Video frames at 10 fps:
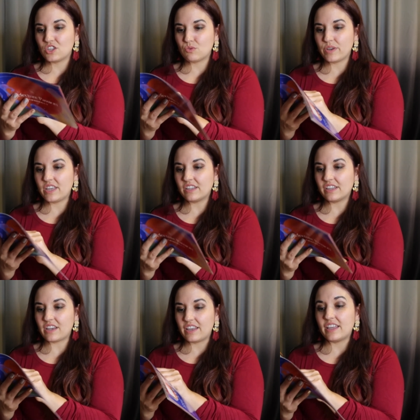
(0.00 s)
sweet,
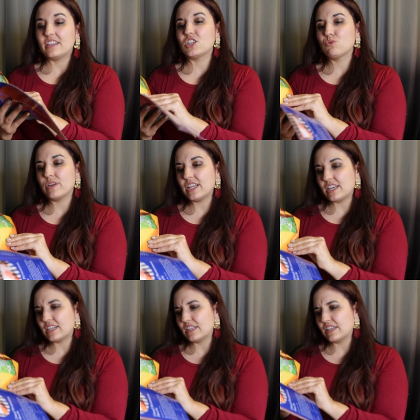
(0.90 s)
sweet
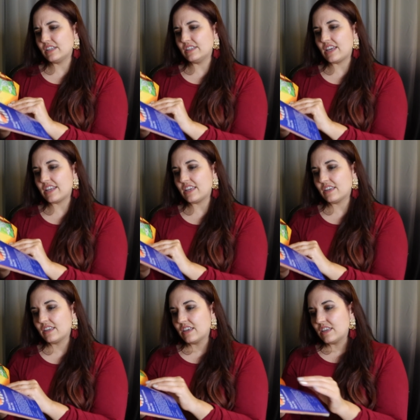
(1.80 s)
and a little nutty.